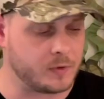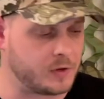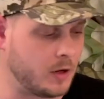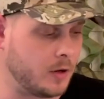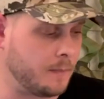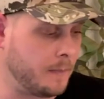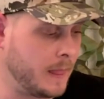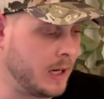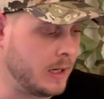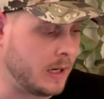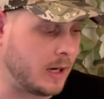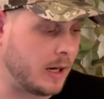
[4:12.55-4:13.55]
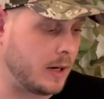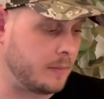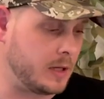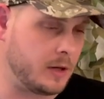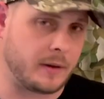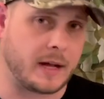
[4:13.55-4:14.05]
So,
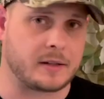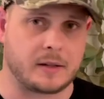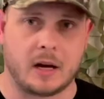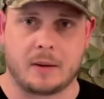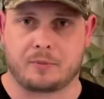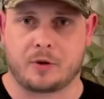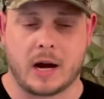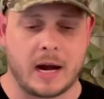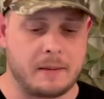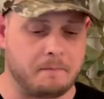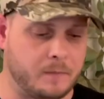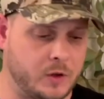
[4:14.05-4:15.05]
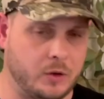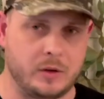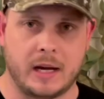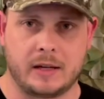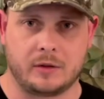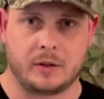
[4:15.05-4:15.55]
that's not Prime
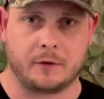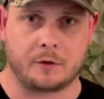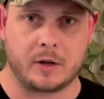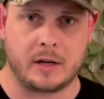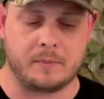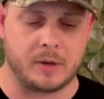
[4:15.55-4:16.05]
2-day delivery,